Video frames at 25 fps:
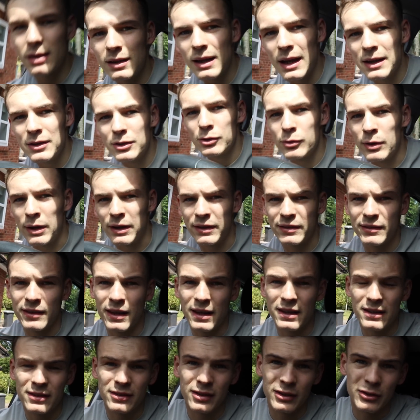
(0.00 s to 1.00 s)
Today's a rest
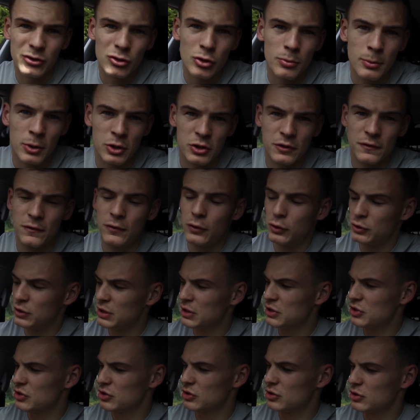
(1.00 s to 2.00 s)
day, so there's not much
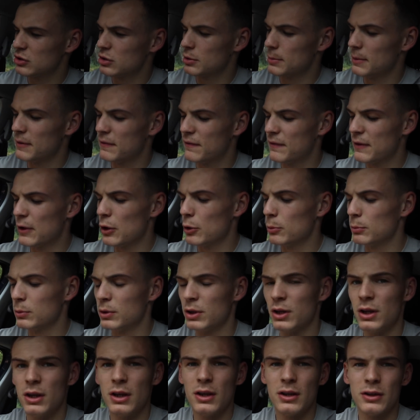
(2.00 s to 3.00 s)
footage to be filmed.
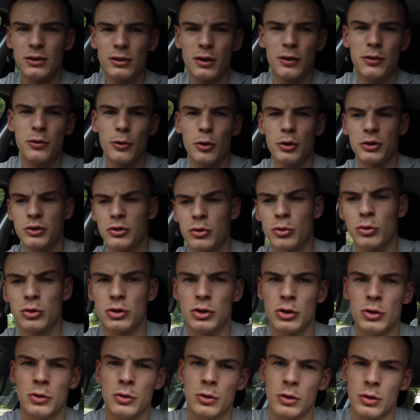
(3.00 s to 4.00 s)
So I thought I'd
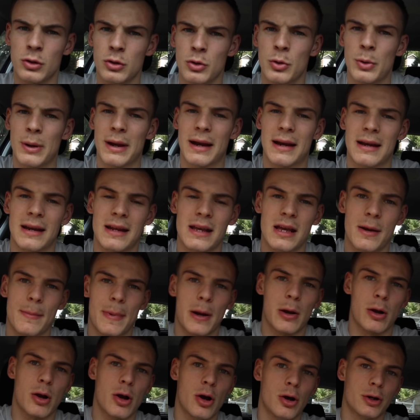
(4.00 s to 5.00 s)
talk to you quickly
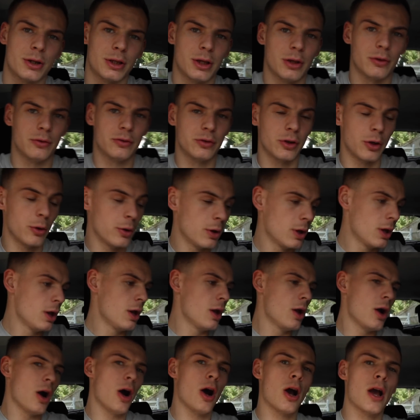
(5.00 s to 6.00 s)
about cardio. So
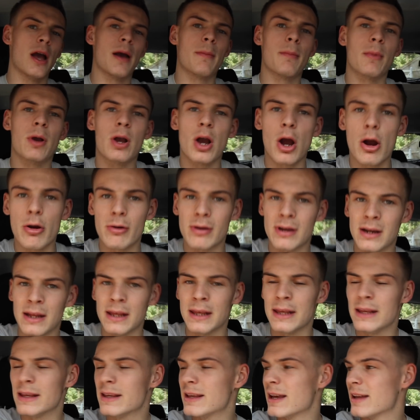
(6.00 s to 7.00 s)
I am
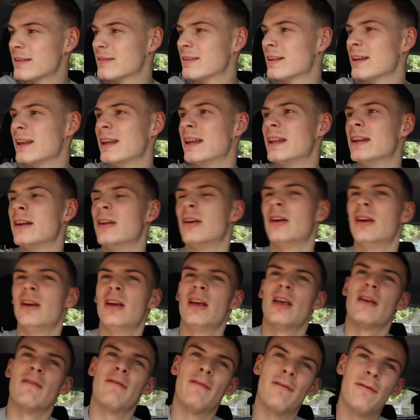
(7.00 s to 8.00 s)
currently getting in
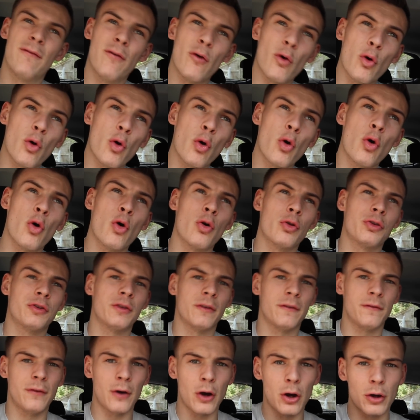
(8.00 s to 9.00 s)
4
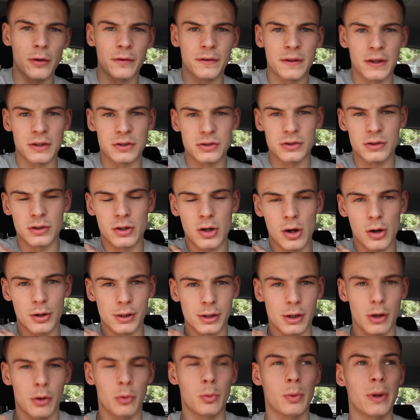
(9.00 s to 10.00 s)
to 5 sessions of
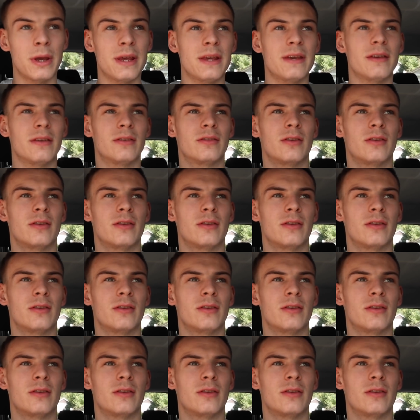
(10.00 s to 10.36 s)
cardio a week.